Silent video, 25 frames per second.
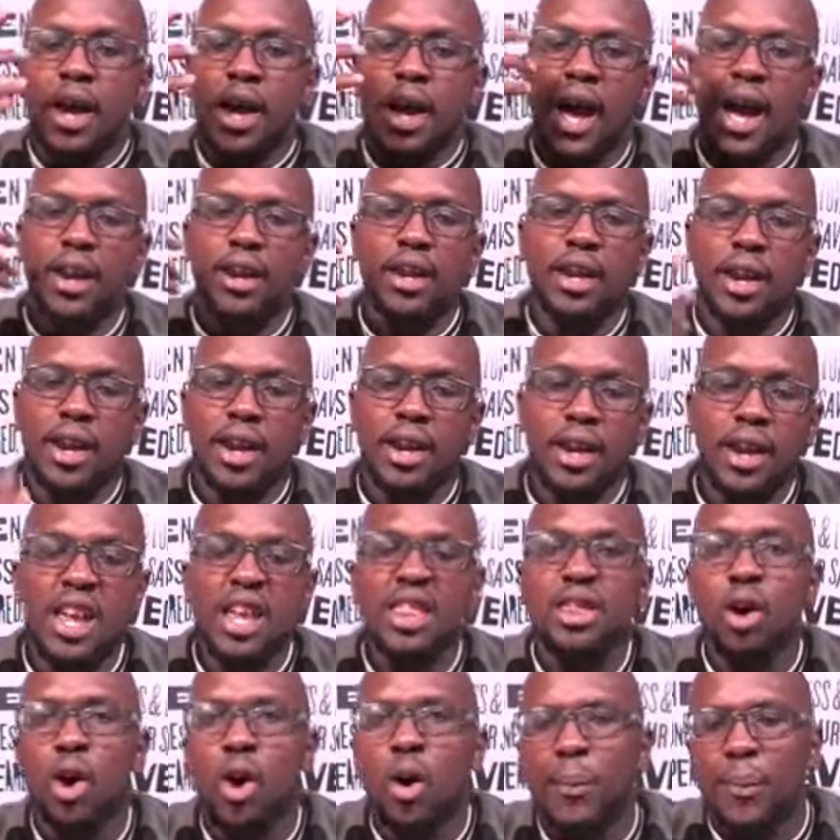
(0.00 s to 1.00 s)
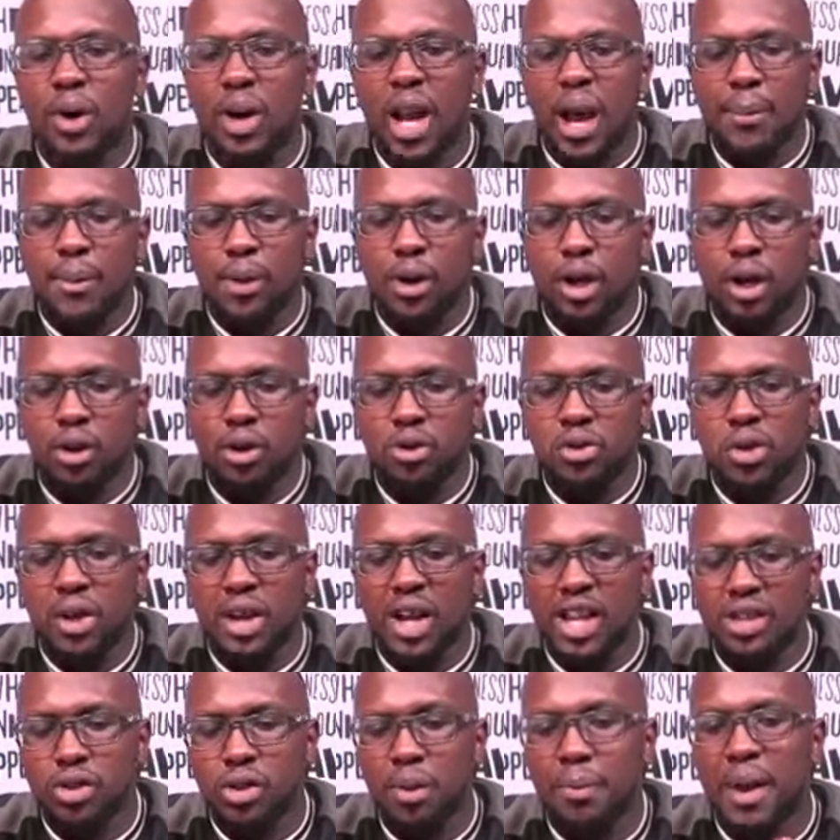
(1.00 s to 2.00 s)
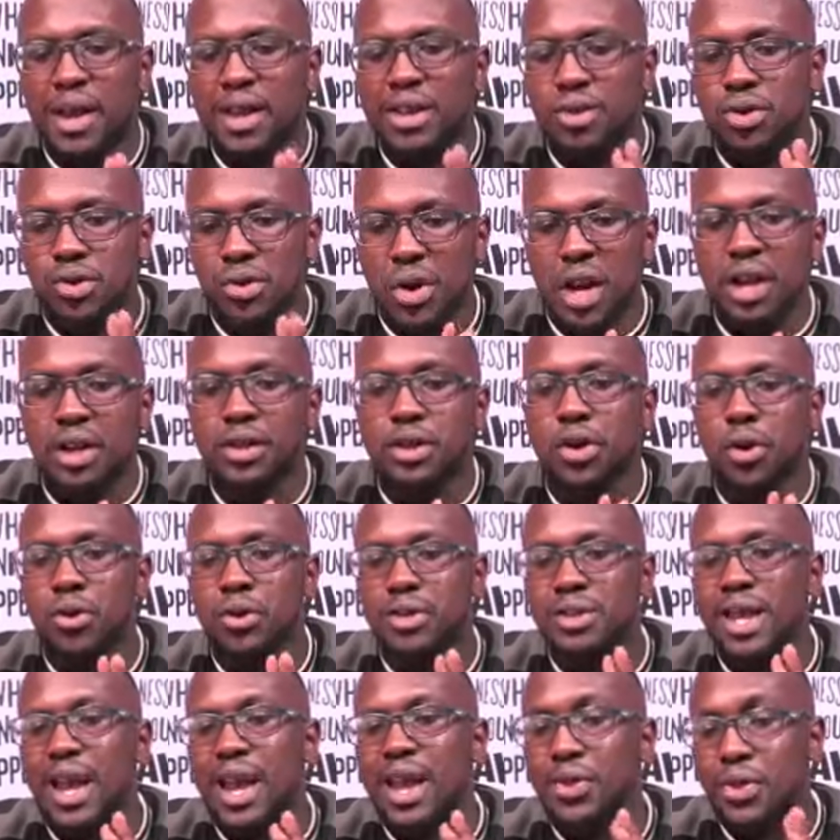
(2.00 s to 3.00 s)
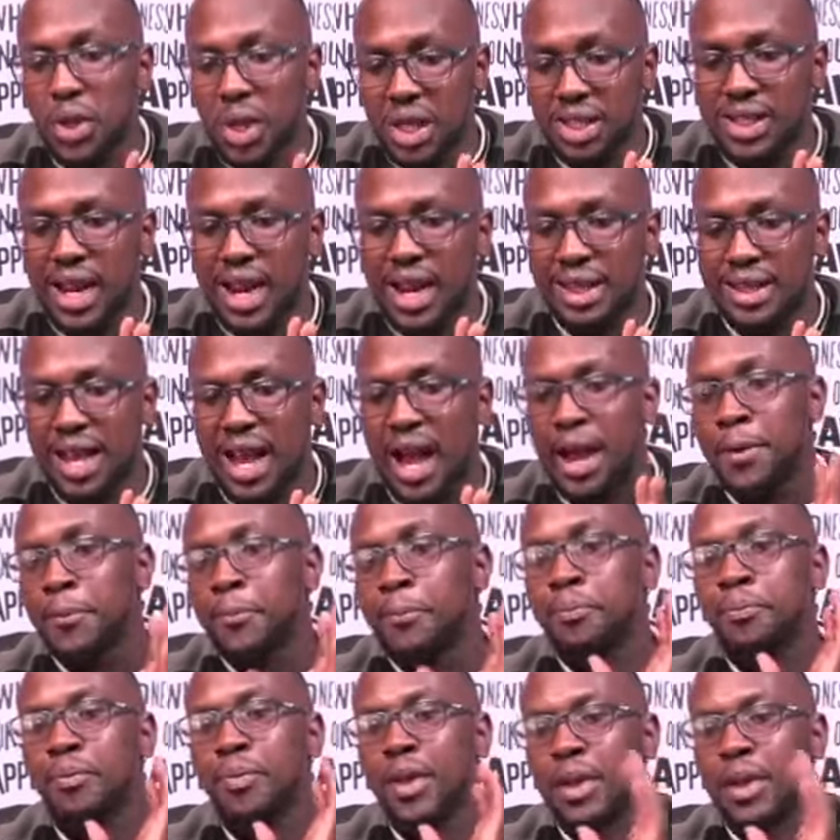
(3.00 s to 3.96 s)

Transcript: And in the Oppo Lab, you can also customize ringtones and things like that.